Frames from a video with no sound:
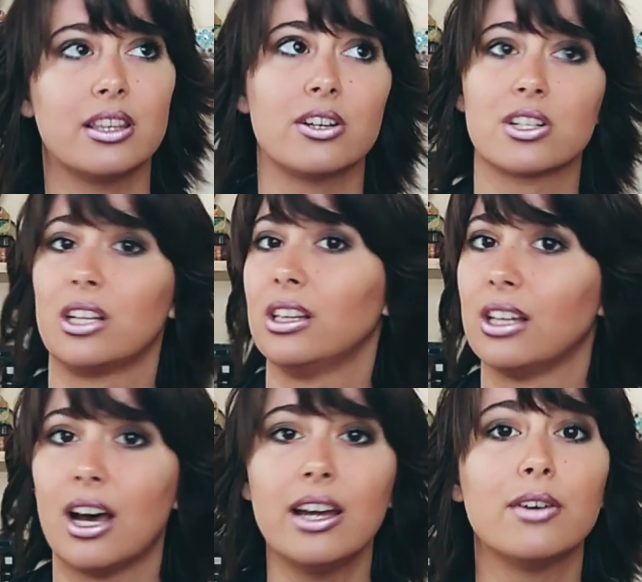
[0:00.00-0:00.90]
There's a
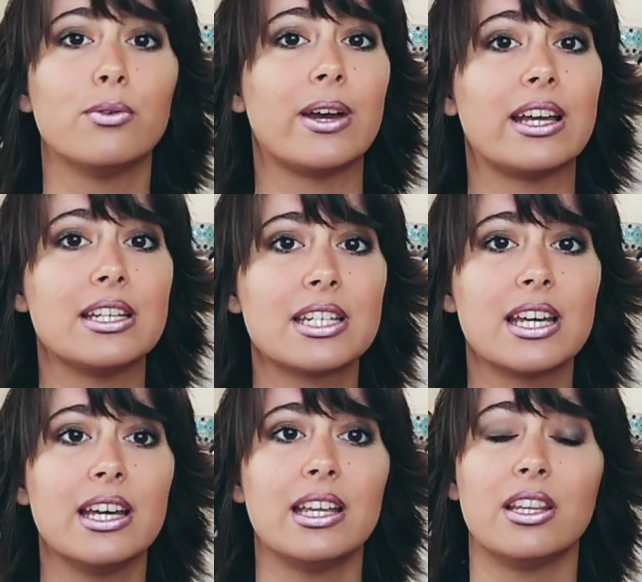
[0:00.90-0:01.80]
lot of
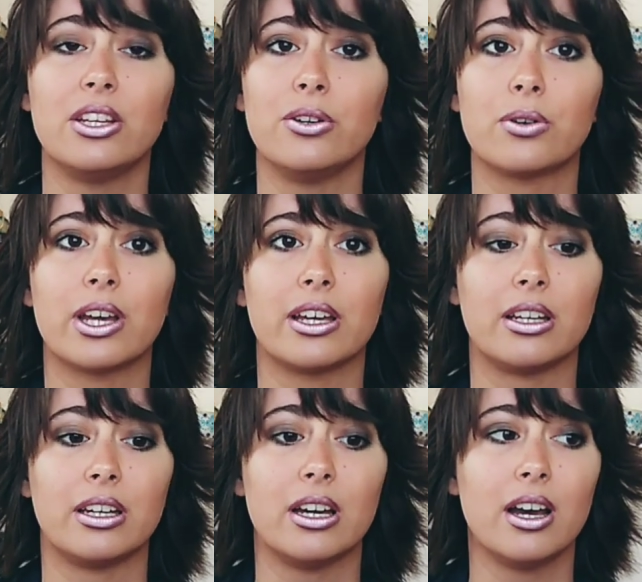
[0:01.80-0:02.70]
ways that you
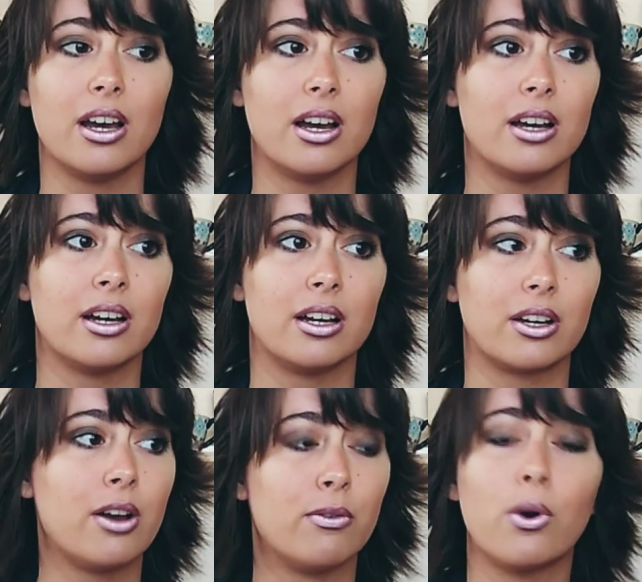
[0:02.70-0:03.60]
can
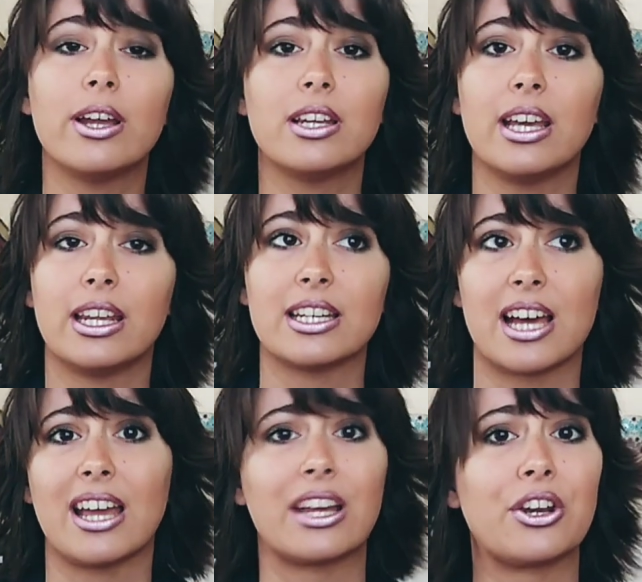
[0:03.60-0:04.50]
uh, avoid getting
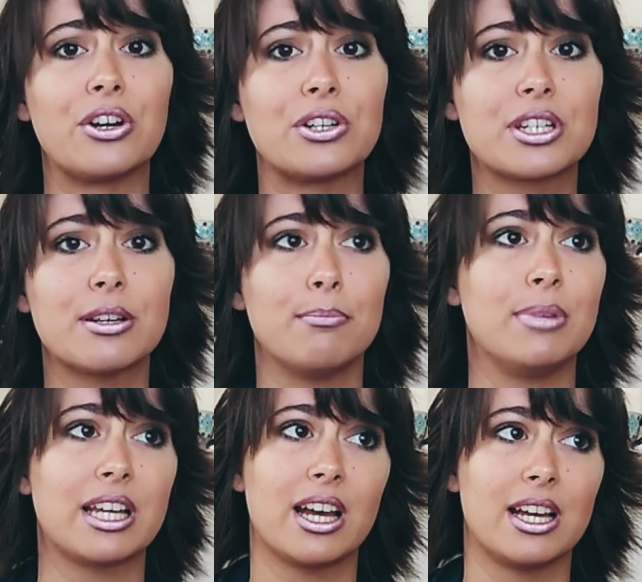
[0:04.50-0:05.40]
diagnosed
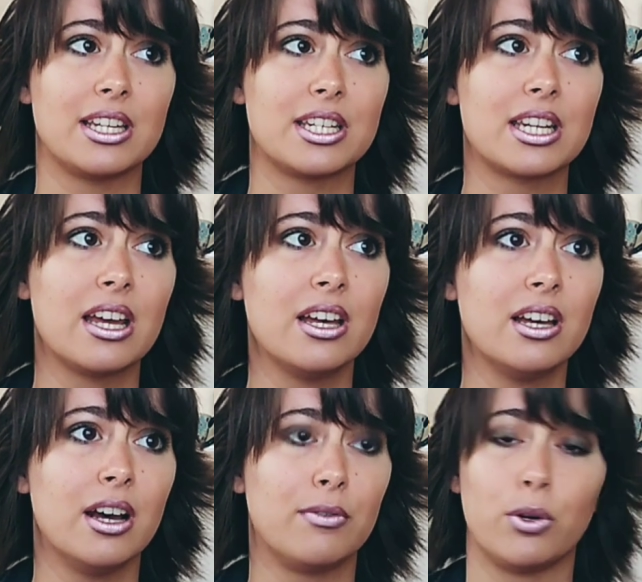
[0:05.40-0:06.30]
because
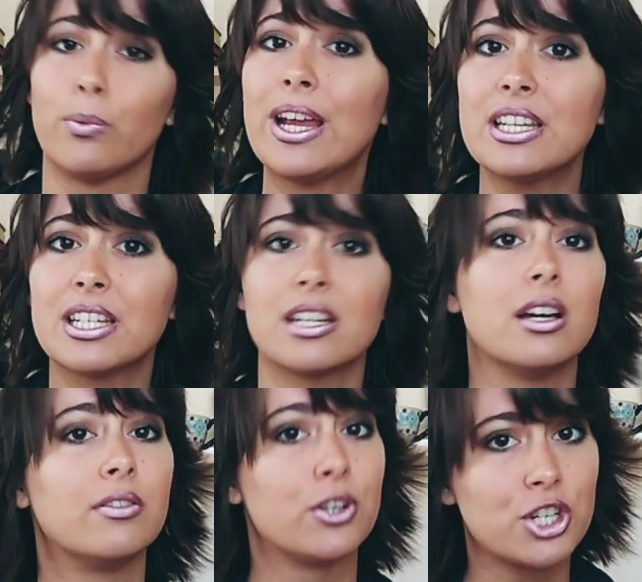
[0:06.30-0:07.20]
of your race,
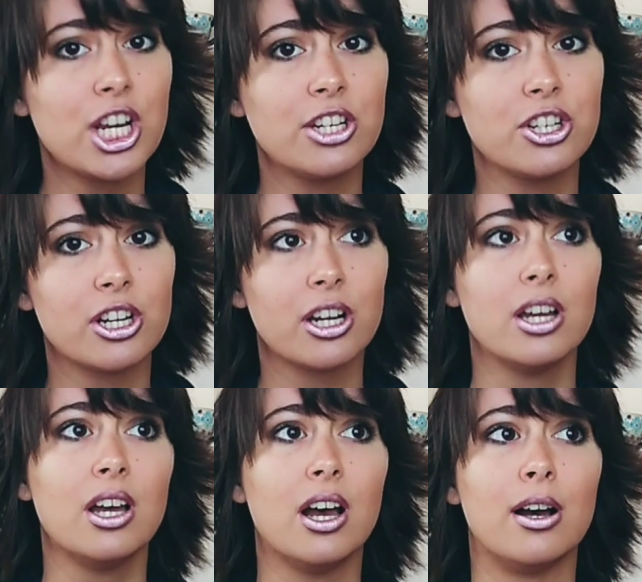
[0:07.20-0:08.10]
of your gender,
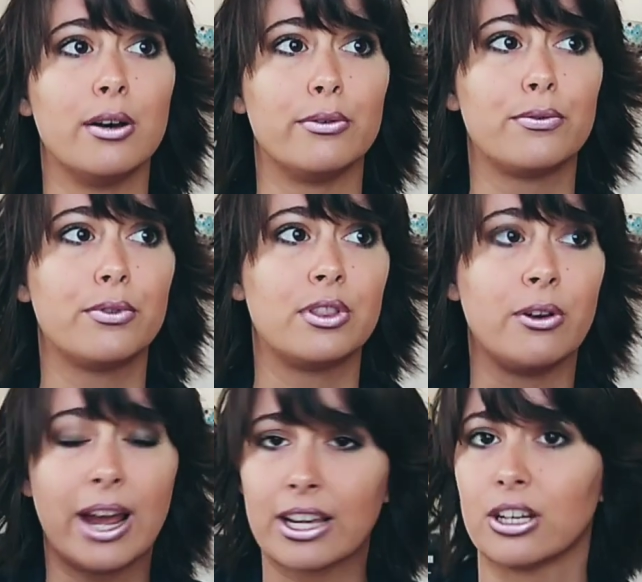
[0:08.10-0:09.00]
of
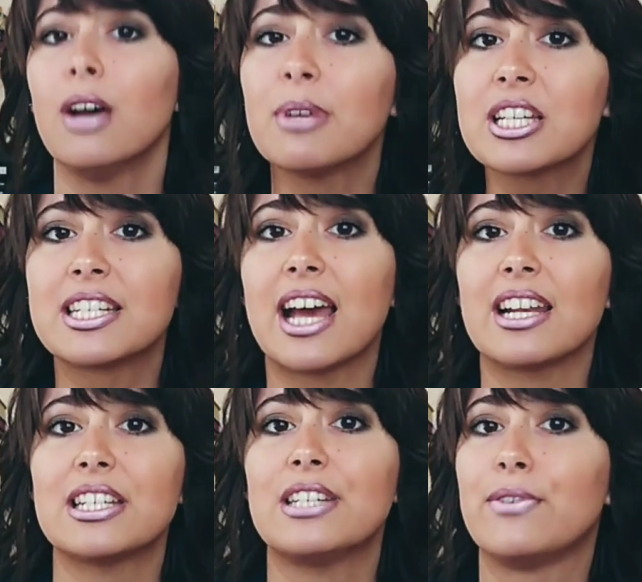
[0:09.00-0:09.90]
your economic
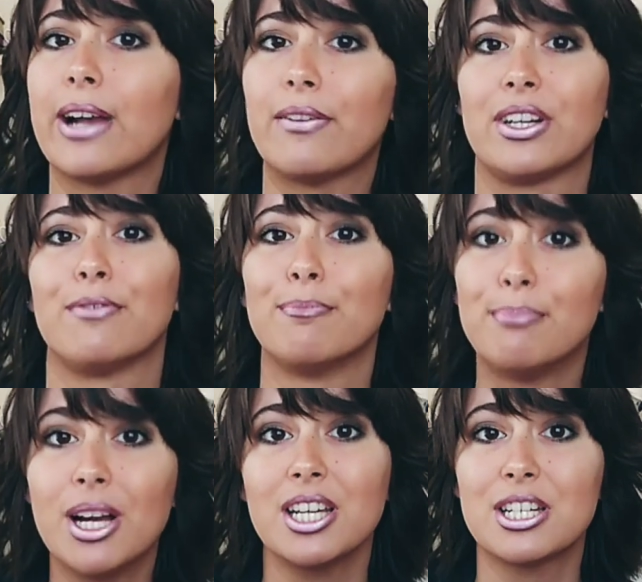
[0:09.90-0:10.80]
status, if you have enough
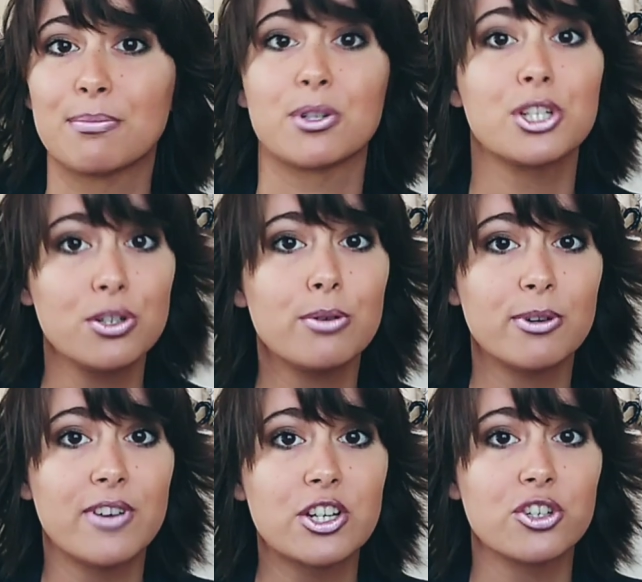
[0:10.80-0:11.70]
money to pursue a
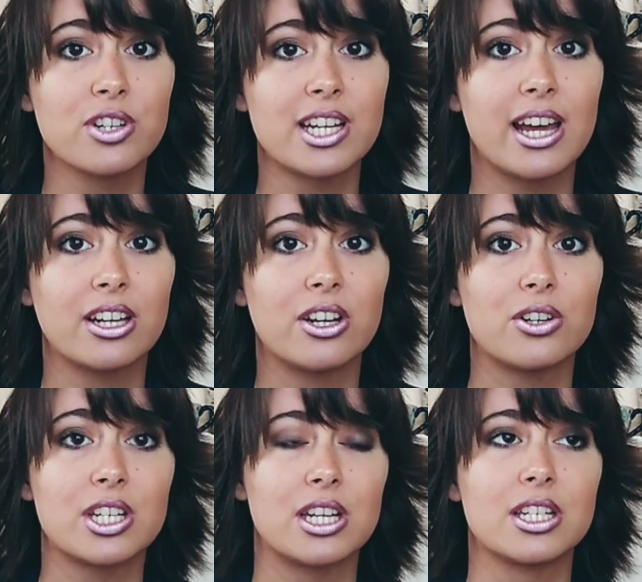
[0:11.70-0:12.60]
professional
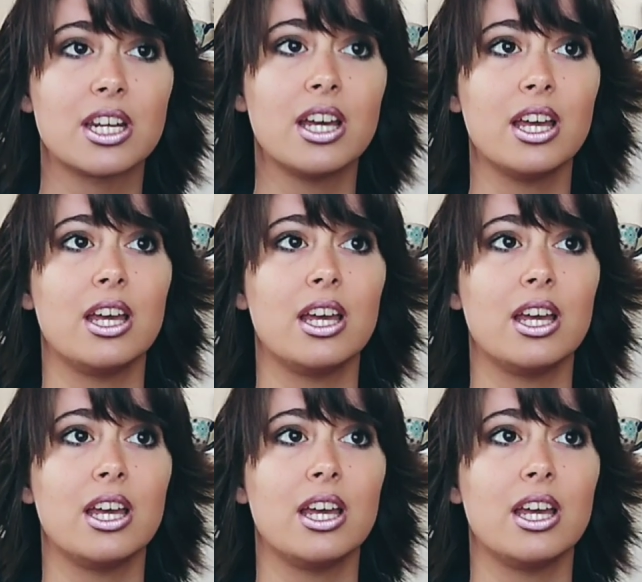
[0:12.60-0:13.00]
diagnosis.